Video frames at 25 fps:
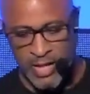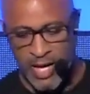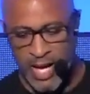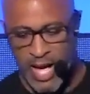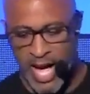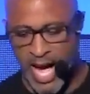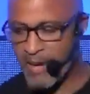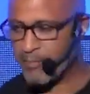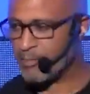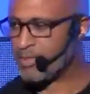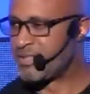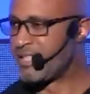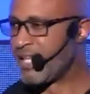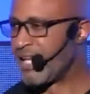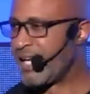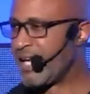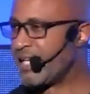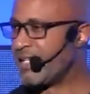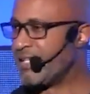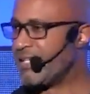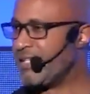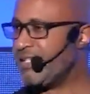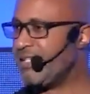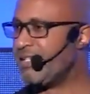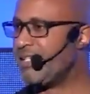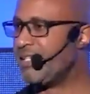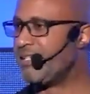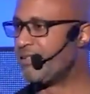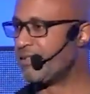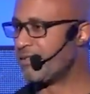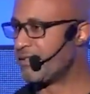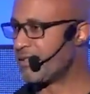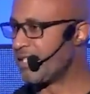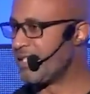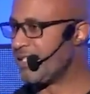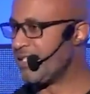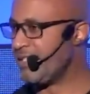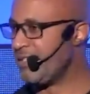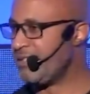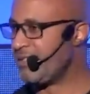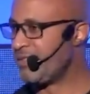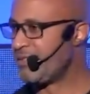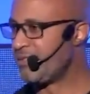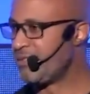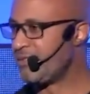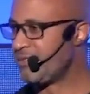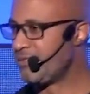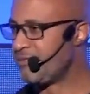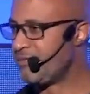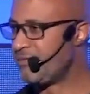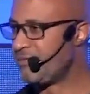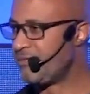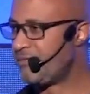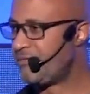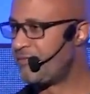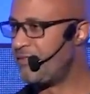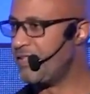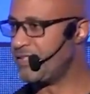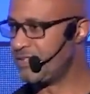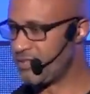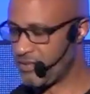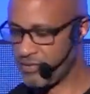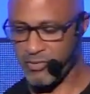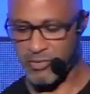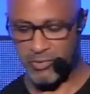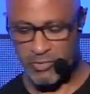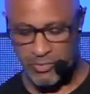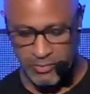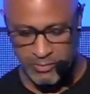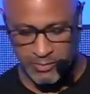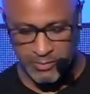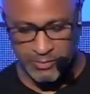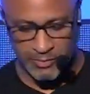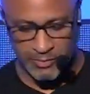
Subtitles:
I'm saying yearly physical